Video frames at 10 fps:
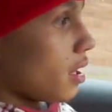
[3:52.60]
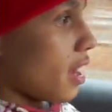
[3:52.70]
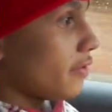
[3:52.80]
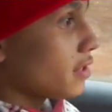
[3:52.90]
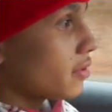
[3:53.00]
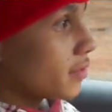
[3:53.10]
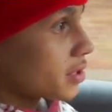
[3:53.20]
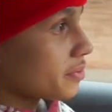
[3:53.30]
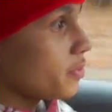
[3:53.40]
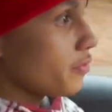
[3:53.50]
Everything went
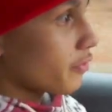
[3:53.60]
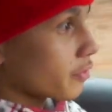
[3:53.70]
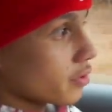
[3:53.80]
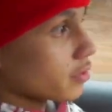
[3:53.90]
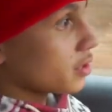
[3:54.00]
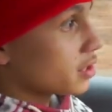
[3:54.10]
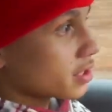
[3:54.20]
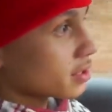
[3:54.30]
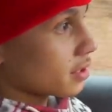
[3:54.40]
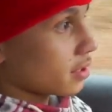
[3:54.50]
smooth for us. It was
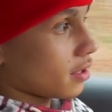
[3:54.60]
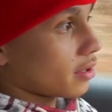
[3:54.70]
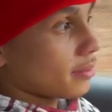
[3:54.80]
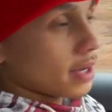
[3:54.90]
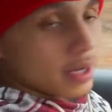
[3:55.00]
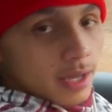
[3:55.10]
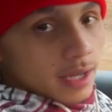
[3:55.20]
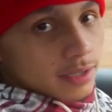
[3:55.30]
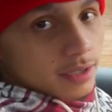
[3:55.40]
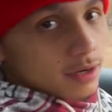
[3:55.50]
just on a
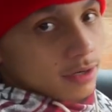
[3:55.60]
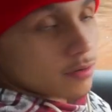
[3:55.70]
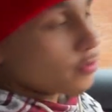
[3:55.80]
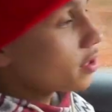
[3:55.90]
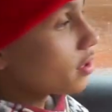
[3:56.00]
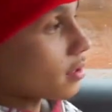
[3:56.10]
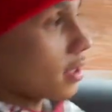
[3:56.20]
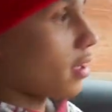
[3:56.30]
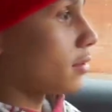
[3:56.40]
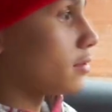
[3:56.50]
Monday, started a week.
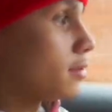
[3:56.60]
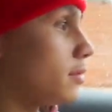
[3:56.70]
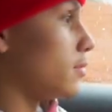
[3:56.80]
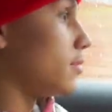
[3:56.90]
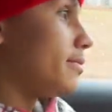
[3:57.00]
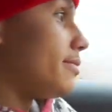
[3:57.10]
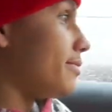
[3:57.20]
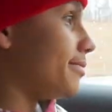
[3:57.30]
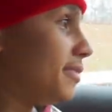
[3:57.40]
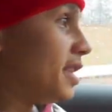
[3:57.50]

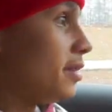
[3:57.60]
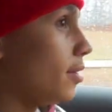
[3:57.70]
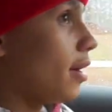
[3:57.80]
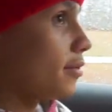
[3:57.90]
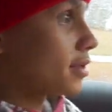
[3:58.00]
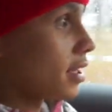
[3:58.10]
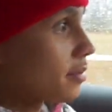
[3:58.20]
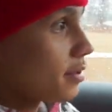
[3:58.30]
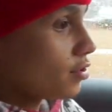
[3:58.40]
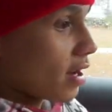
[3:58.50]
Didn't know I was
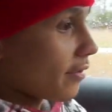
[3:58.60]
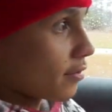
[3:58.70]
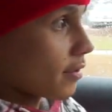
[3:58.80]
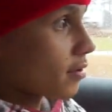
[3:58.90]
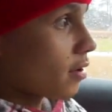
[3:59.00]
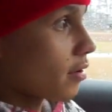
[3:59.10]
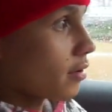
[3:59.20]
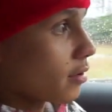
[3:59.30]
gonna be driving a rental car